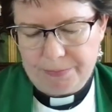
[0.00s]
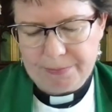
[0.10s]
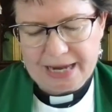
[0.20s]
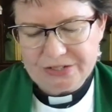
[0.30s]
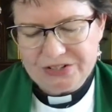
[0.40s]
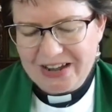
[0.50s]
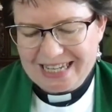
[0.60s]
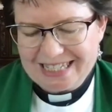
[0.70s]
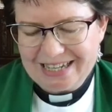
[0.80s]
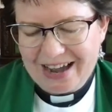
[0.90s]

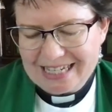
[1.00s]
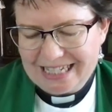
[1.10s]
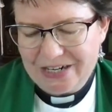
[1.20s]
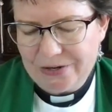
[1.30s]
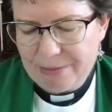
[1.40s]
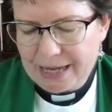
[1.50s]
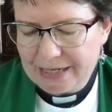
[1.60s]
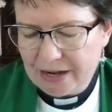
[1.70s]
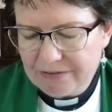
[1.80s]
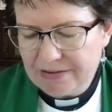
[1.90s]
patronizing idea about love,